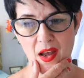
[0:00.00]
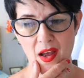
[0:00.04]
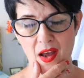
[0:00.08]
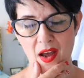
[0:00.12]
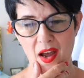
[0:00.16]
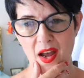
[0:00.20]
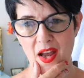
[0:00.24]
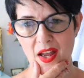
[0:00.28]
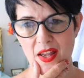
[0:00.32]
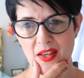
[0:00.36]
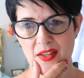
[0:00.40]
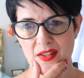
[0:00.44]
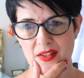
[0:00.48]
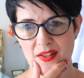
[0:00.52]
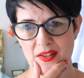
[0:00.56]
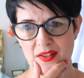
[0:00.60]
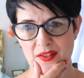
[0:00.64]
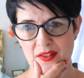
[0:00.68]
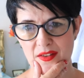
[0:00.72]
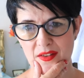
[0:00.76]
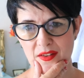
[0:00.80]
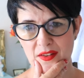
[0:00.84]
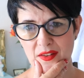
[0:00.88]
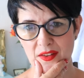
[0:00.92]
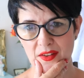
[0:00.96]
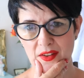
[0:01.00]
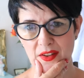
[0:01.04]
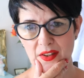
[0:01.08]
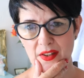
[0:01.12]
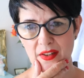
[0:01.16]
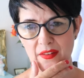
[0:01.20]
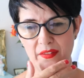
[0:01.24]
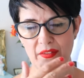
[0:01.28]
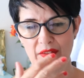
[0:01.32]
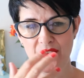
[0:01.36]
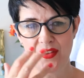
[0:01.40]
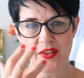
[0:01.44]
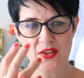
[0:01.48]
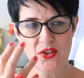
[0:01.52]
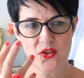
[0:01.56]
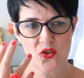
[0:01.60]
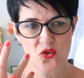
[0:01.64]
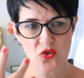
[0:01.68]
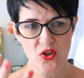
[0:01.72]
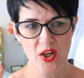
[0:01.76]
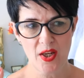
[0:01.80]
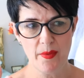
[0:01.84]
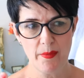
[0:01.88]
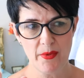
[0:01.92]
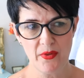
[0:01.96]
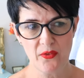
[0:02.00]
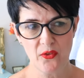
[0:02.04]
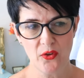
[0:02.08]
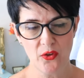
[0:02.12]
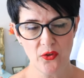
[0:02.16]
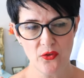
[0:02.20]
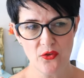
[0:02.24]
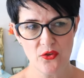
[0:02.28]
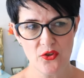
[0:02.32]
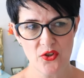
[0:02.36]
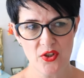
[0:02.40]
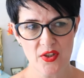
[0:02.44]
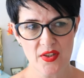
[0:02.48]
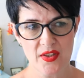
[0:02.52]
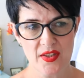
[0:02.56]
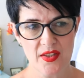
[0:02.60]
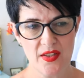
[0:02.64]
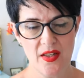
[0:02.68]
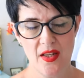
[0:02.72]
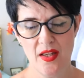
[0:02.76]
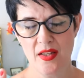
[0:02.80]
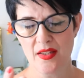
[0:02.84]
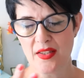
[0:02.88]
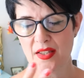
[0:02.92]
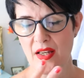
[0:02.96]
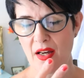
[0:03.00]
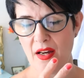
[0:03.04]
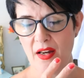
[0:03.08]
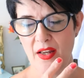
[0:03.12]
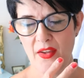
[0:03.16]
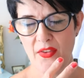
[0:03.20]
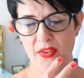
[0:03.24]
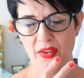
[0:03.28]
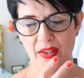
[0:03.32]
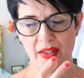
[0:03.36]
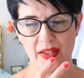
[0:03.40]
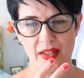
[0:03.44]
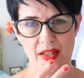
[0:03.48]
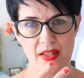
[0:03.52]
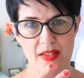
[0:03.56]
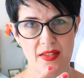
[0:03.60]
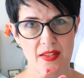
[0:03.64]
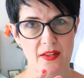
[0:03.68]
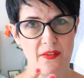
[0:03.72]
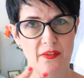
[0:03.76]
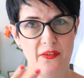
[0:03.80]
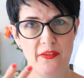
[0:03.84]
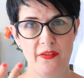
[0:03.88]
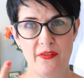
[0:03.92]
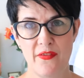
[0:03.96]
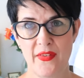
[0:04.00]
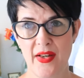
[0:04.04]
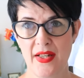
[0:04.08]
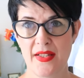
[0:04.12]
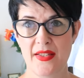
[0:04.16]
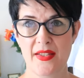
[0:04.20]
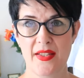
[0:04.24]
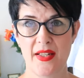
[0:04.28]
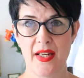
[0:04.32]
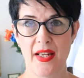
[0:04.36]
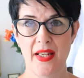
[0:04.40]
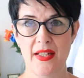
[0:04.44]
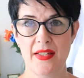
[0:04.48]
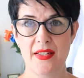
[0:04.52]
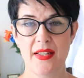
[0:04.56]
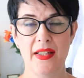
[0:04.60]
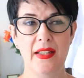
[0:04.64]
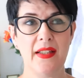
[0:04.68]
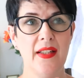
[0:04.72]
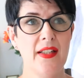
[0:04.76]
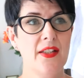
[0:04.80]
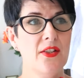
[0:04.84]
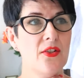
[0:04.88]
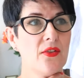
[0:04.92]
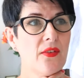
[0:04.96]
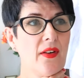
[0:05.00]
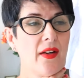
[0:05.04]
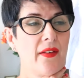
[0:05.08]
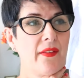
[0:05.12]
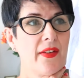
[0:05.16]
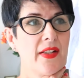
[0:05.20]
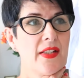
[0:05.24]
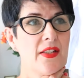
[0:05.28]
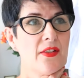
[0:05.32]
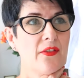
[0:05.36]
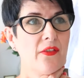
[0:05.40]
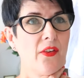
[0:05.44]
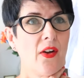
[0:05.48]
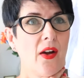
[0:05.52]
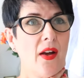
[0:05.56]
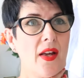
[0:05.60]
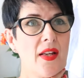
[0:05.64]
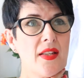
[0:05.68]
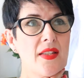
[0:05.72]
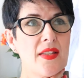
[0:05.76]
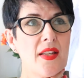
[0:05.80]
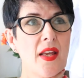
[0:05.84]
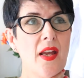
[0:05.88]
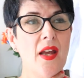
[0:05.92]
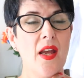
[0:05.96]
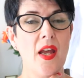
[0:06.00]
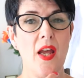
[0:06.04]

and the stream of consciousness, I think, is a fascinating literary device,